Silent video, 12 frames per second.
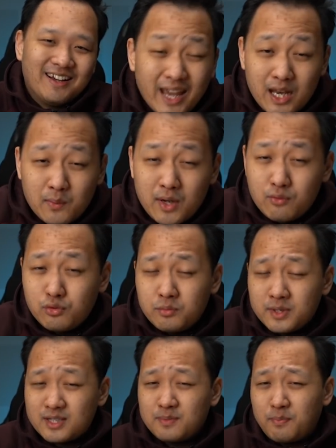Anyway,
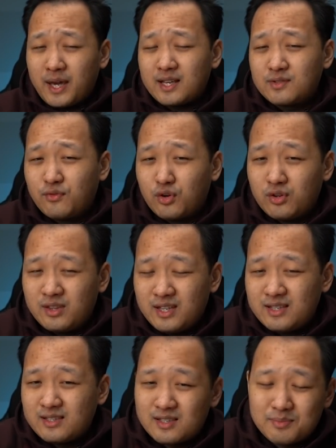rumored specs for
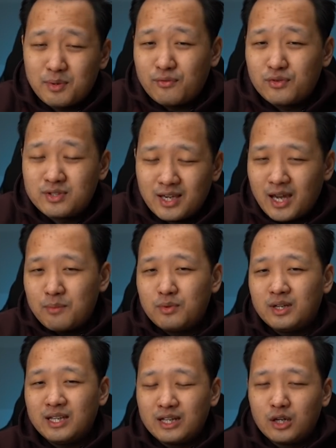this smartphone's
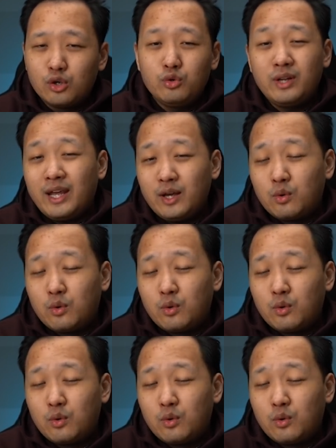camera include a